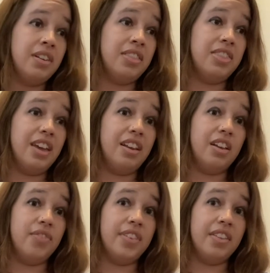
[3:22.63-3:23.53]
that
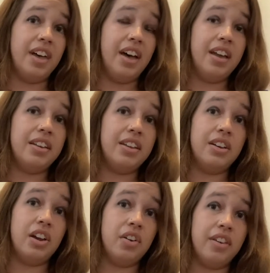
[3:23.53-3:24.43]
helps a lot, you
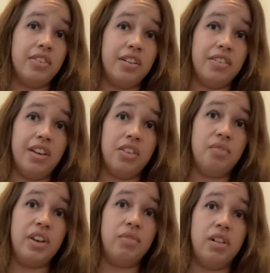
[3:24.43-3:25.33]
know, because there's other
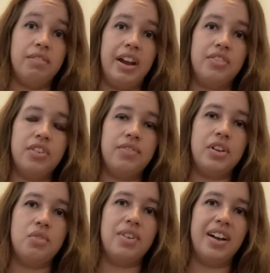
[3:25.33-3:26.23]
people around you if
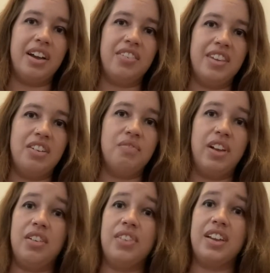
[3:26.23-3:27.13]
you walk outside in
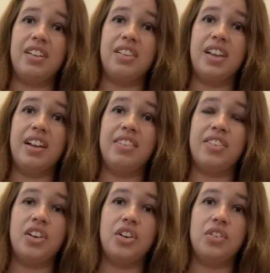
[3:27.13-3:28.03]
public a lot,
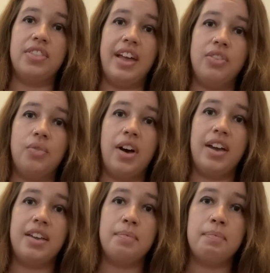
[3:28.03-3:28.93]
so that's
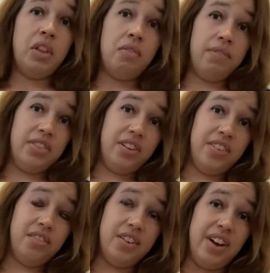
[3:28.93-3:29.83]
why. For those
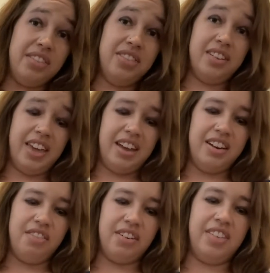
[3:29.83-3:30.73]
of you out there that
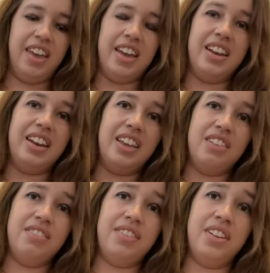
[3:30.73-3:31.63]
never taken any
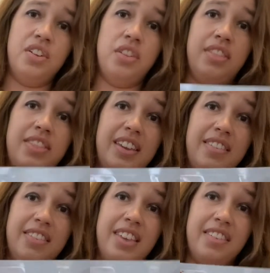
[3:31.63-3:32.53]
of
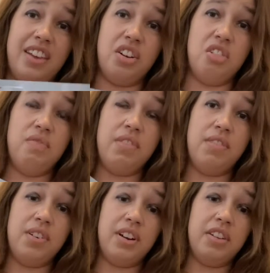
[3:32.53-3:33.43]
these things at home
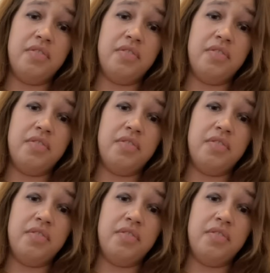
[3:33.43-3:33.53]
before,